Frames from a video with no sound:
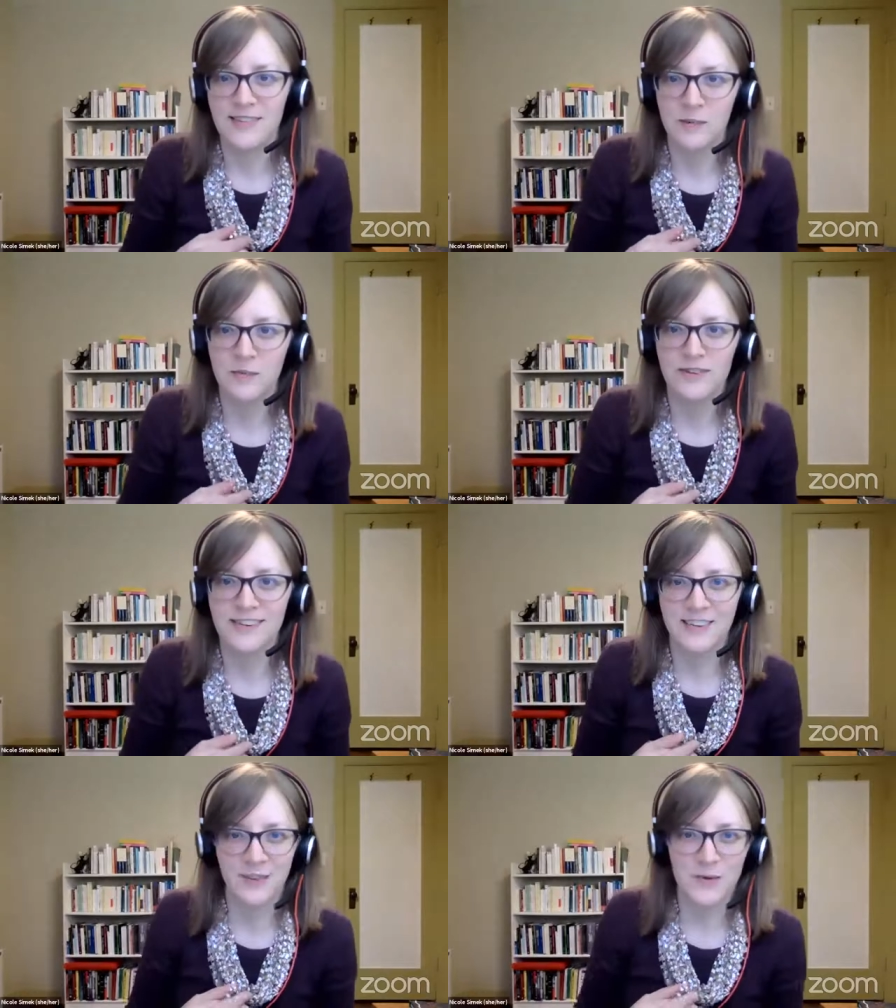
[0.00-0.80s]
Some of
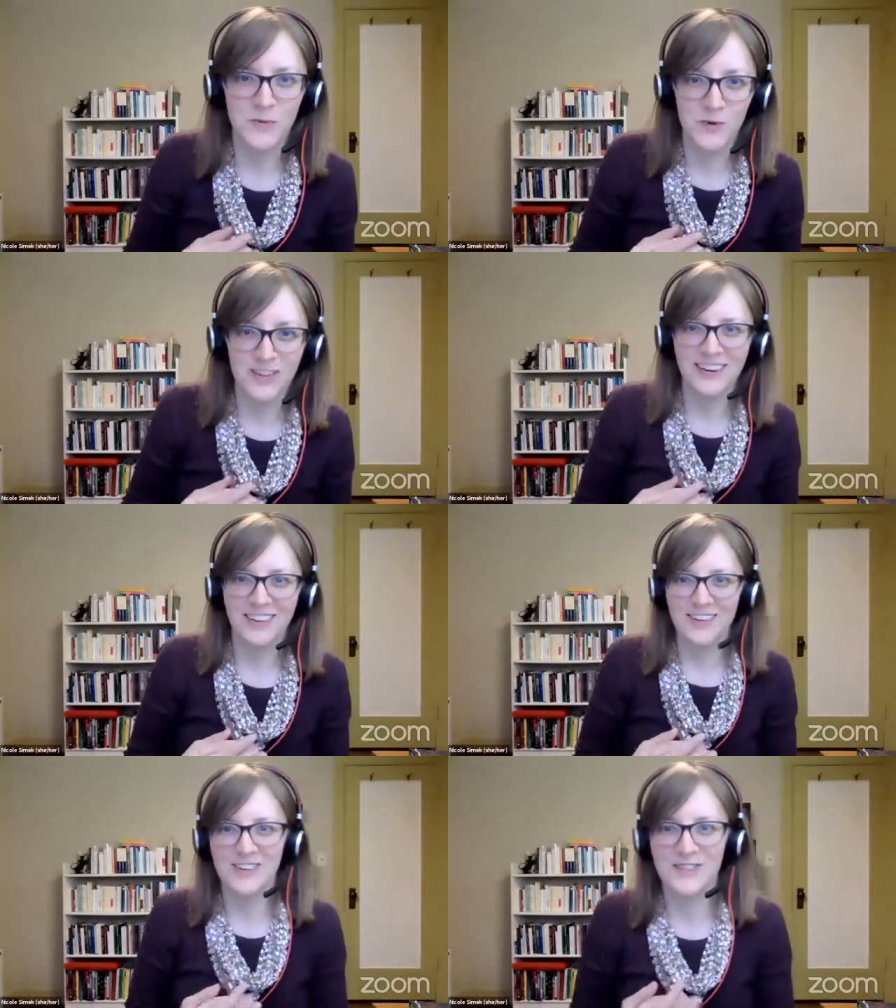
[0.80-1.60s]
us can learn more than
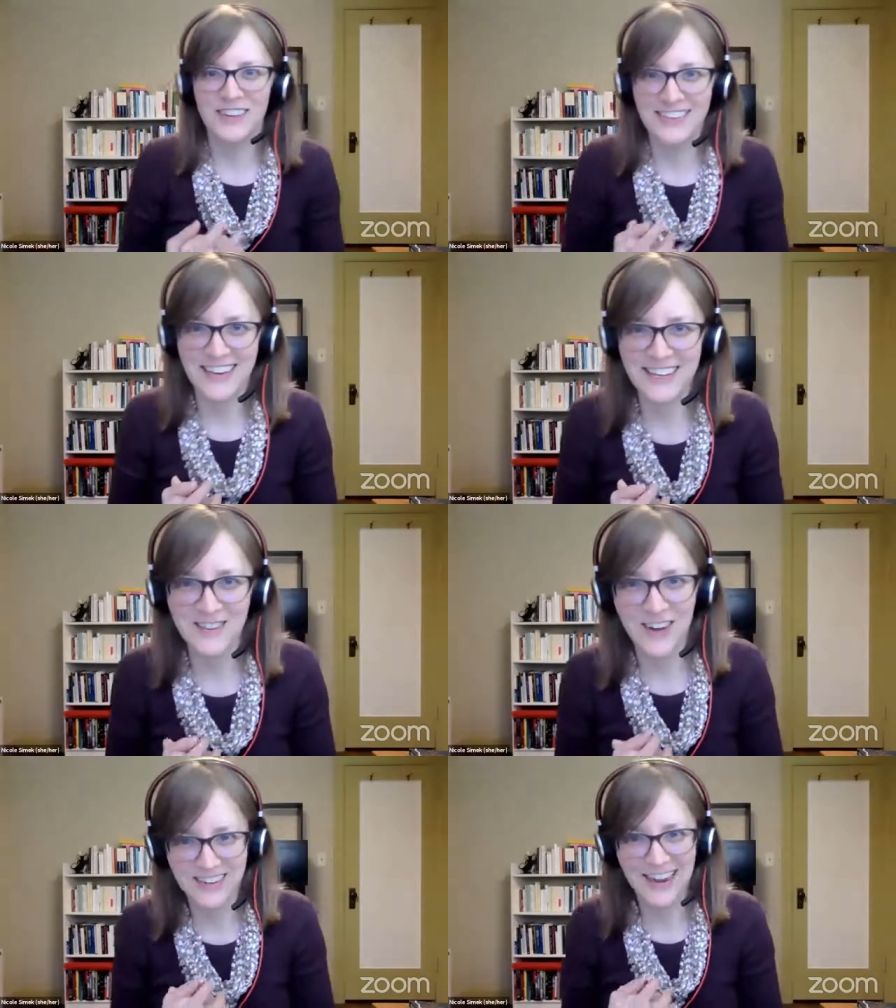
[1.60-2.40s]
others, but it takes a
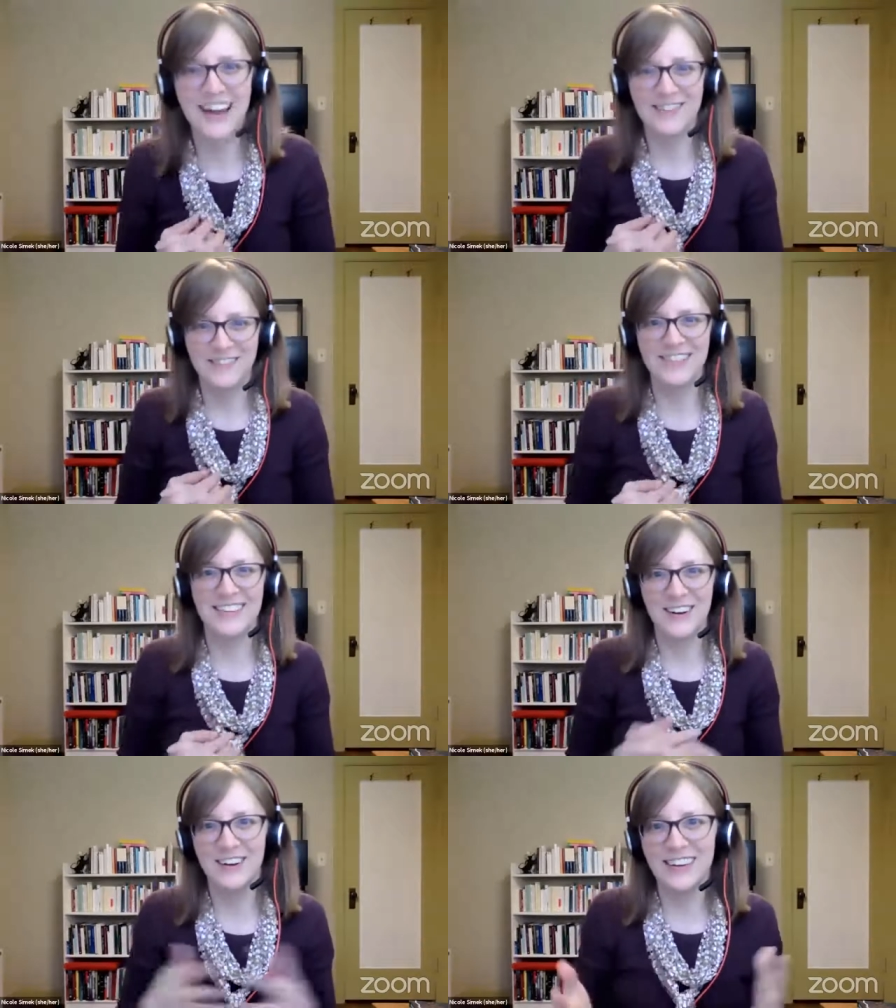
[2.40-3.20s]
long time.
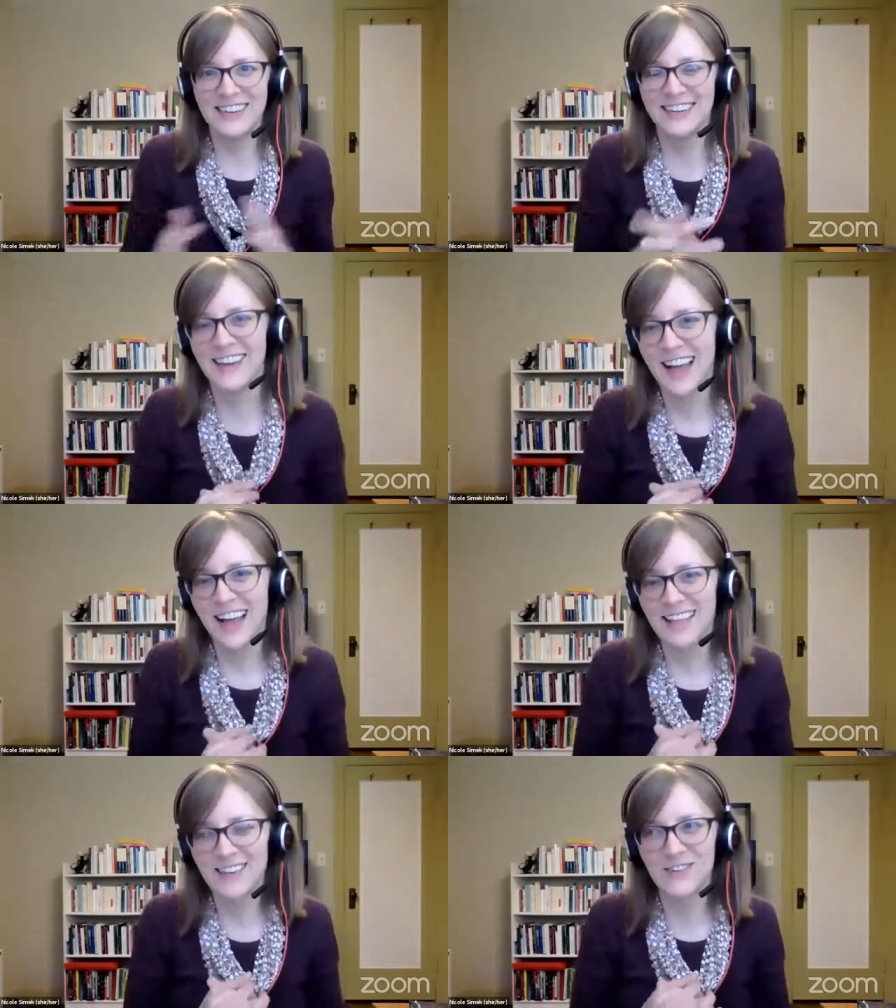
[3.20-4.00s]
So I
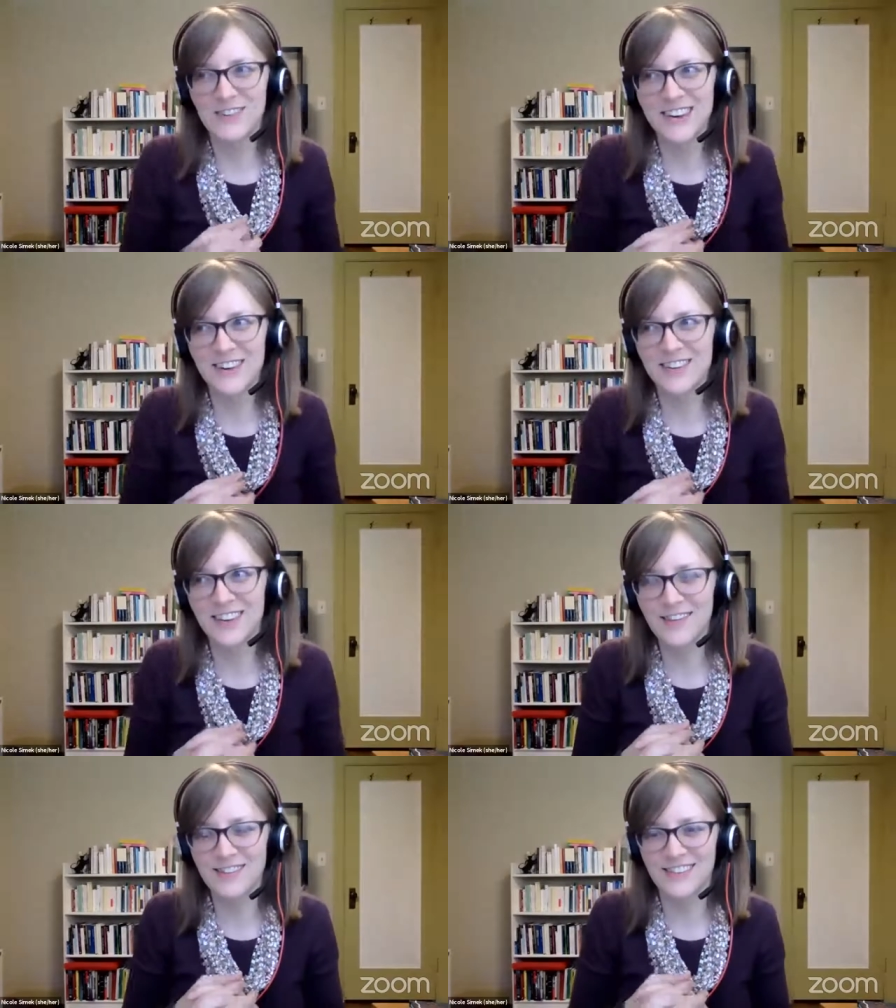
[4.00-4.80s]
think Conde
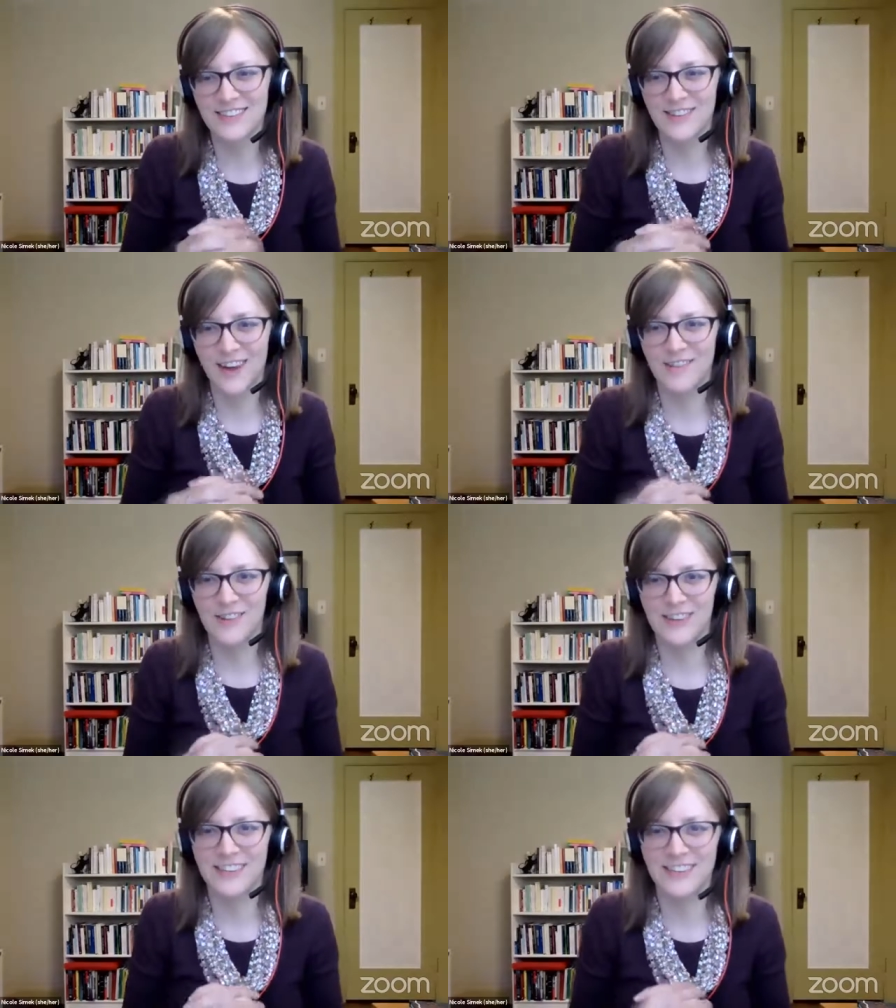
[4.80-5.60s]
herself has described
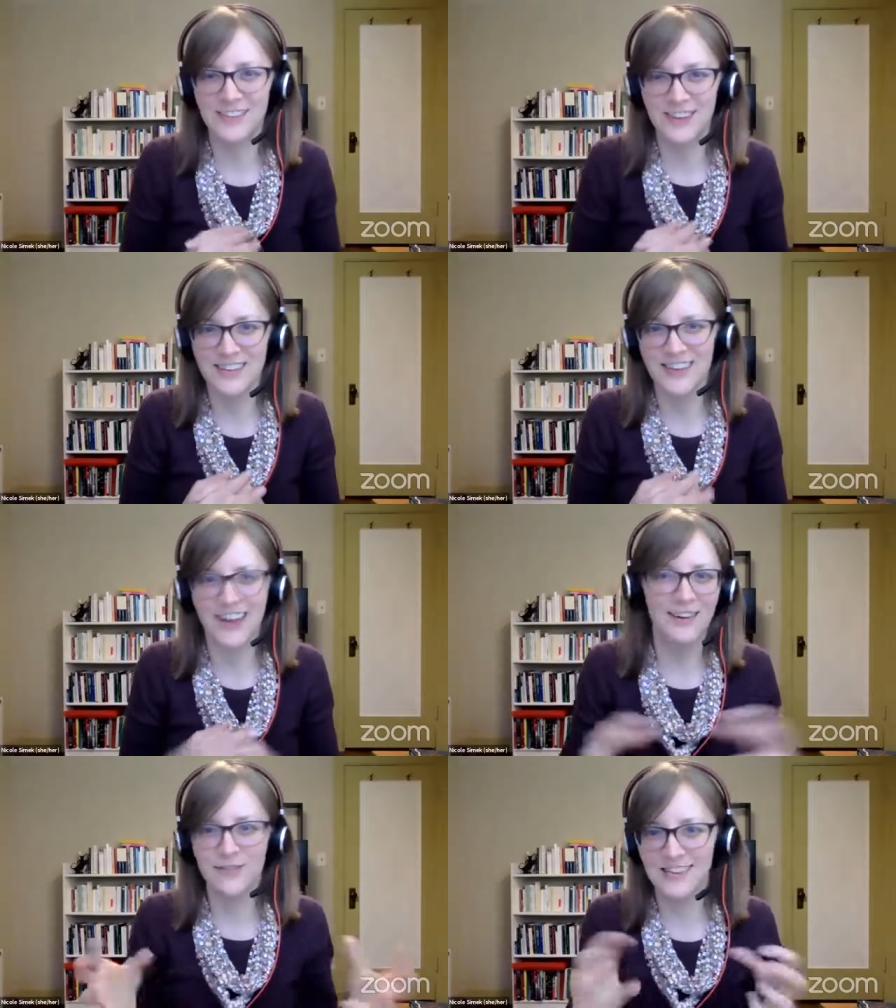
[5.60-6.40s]
translation as a
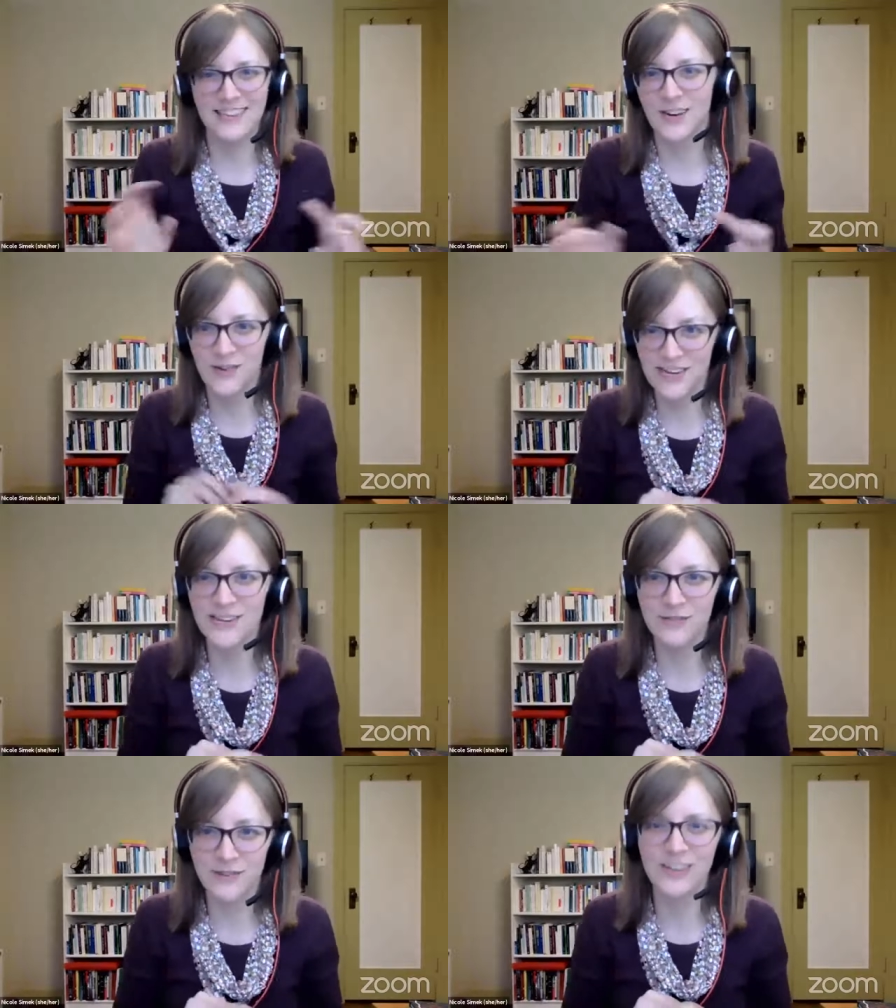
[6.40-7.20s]
kind of necessary
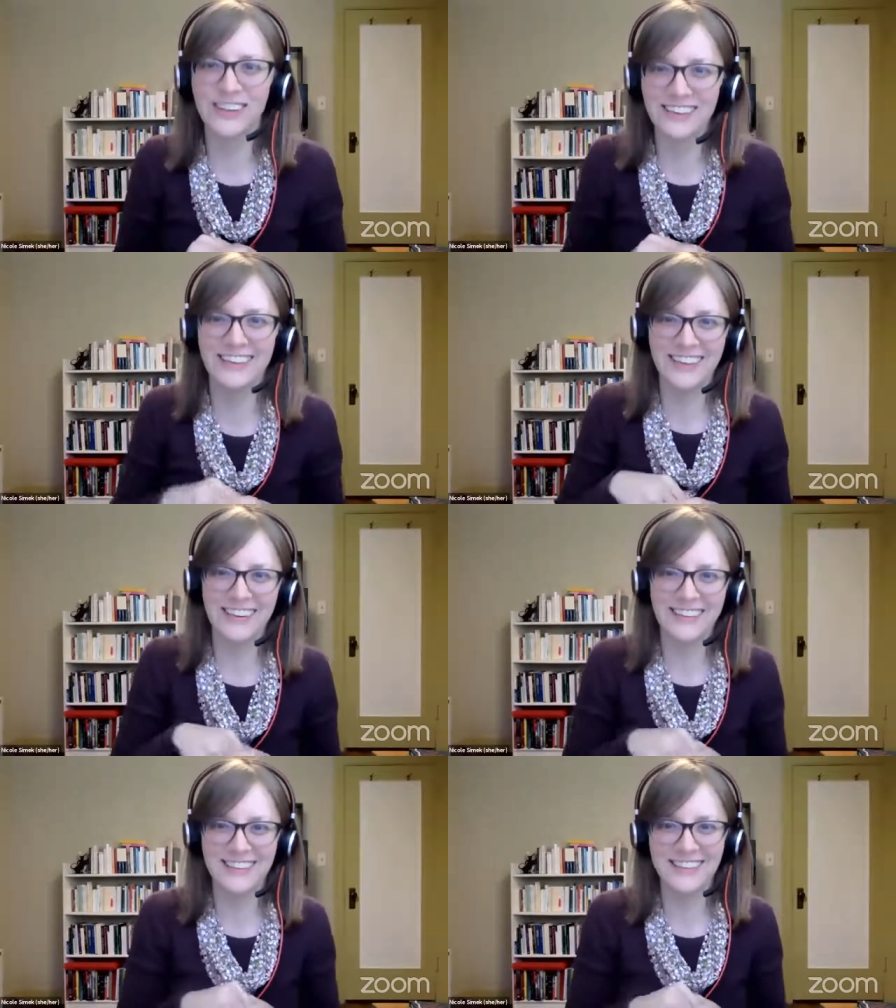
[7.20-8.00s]
evil, and that it's